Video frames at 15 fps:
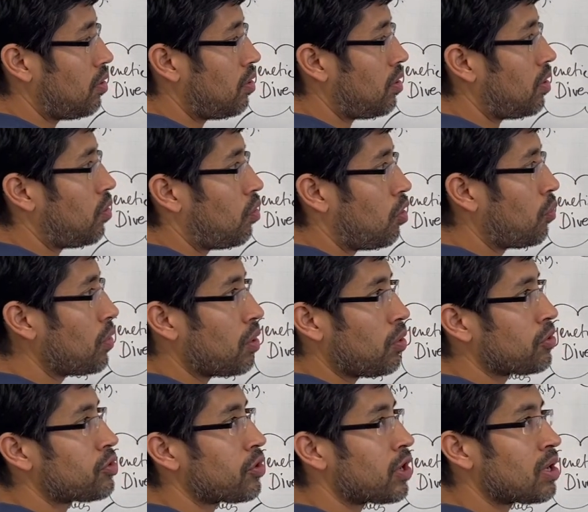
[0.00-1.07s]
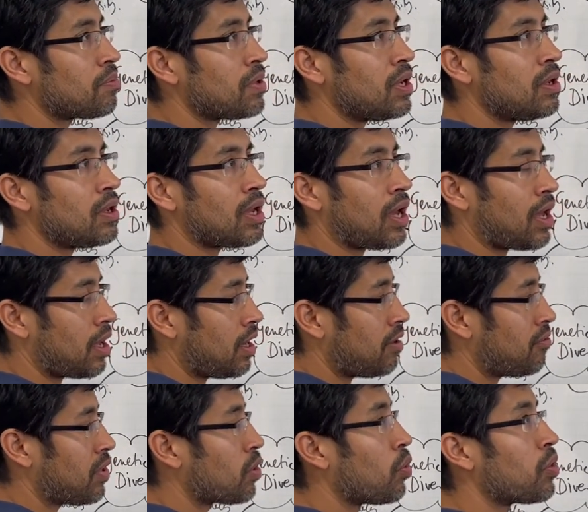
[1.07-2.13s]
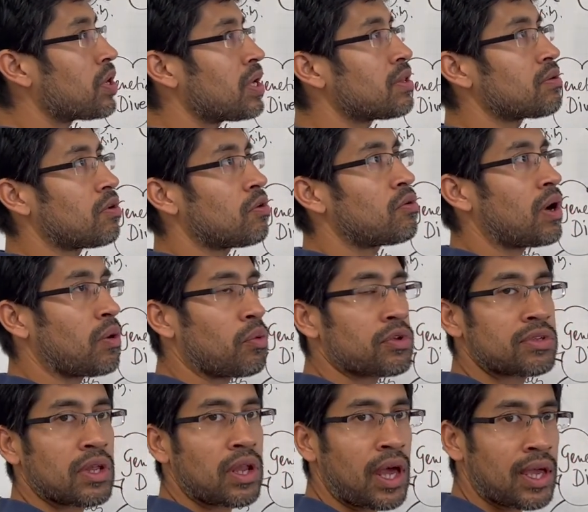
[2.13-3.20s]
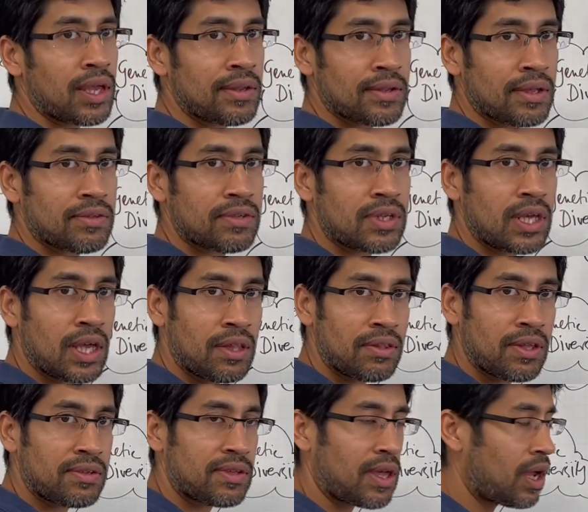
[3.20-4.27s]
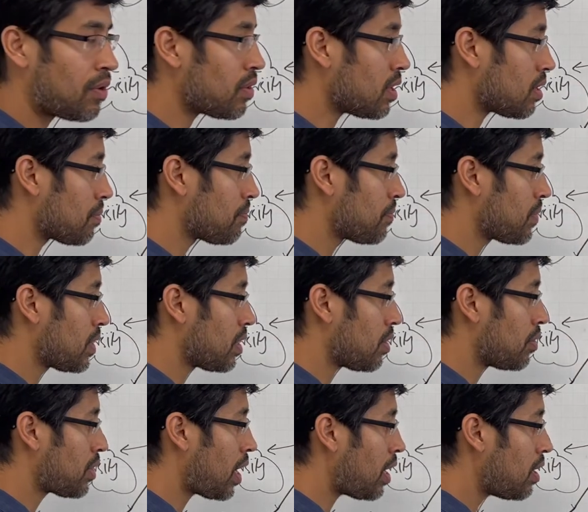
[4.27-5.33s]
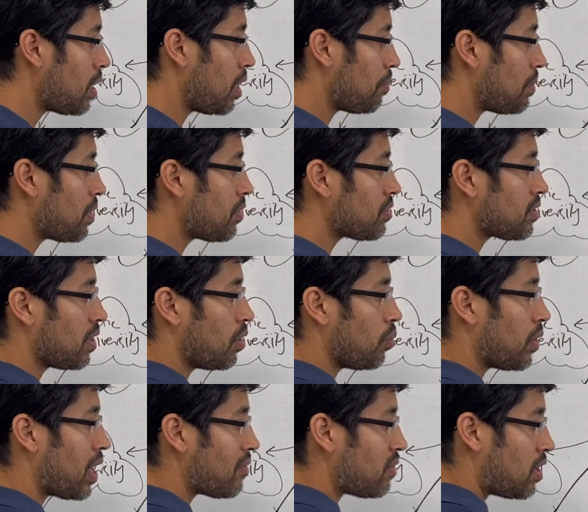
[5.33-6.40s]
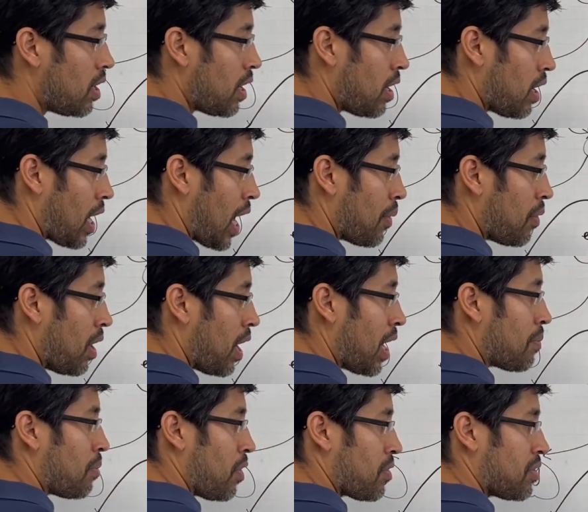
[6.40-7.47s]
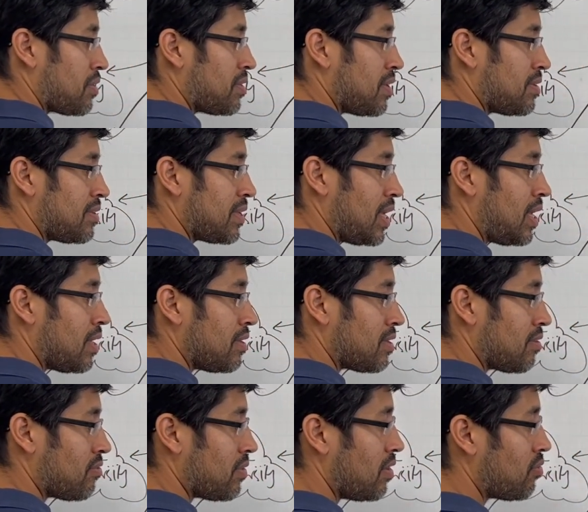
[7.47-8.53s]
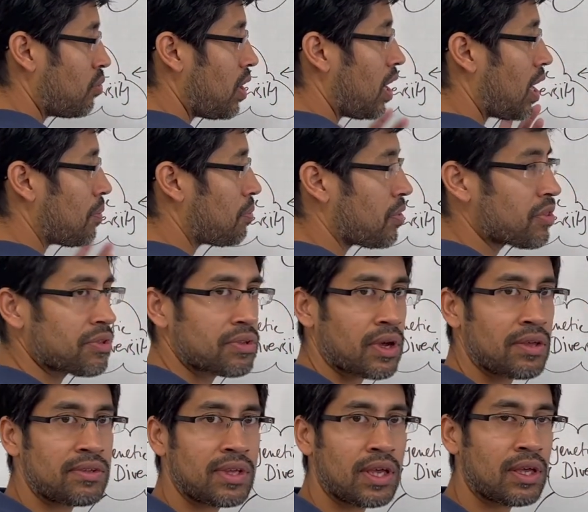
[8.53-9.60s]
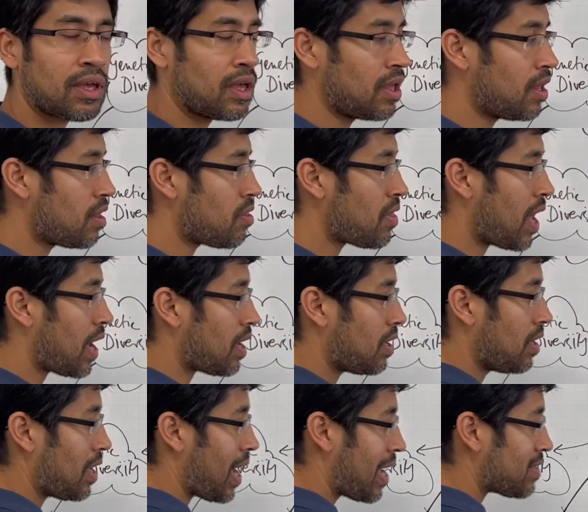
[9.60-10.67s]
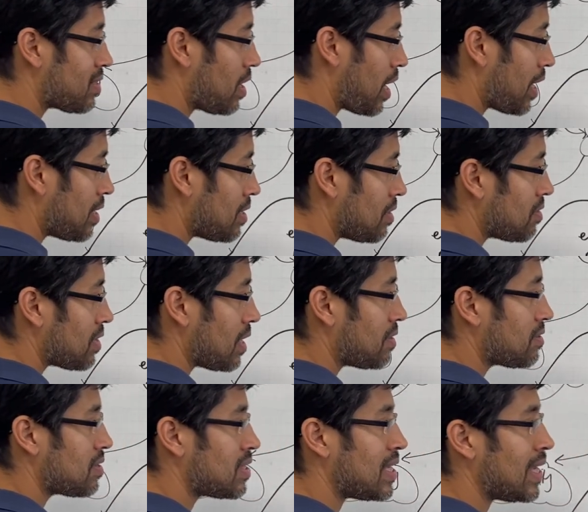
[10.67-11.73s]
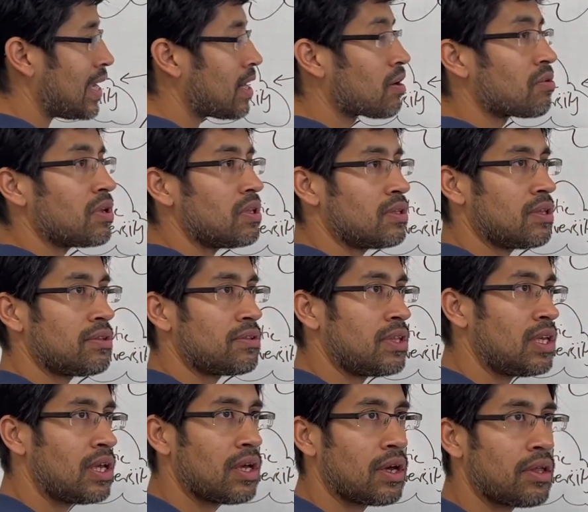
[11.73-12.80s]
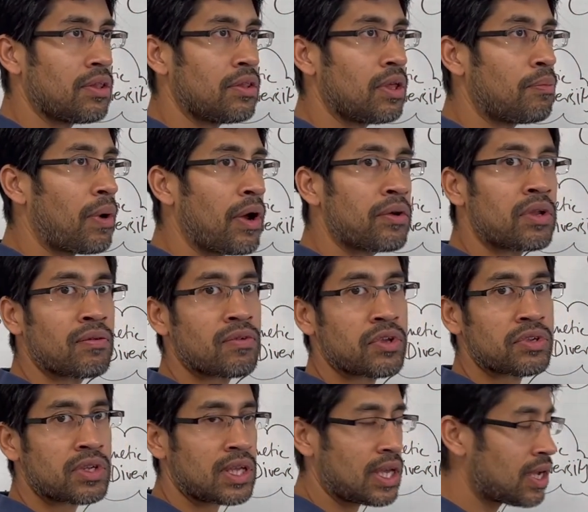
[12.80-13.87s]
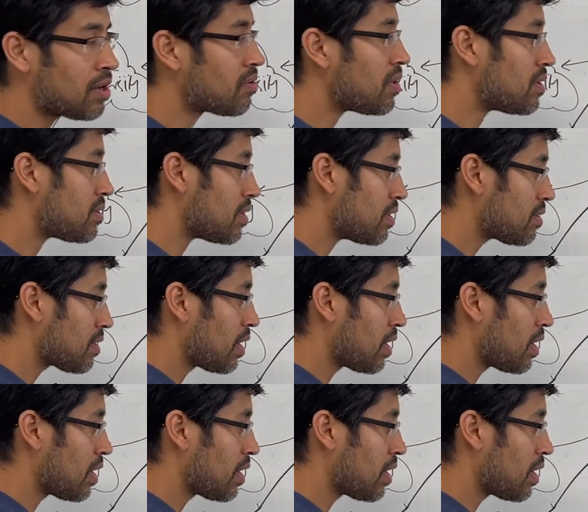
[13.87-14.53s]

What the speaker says: Or we're also going to be recording, all right, what's the light intensity in this area? Okay, because whatever our hypothesis is, if we're hypothesizing that as light intensity increases, the biodiversity increases,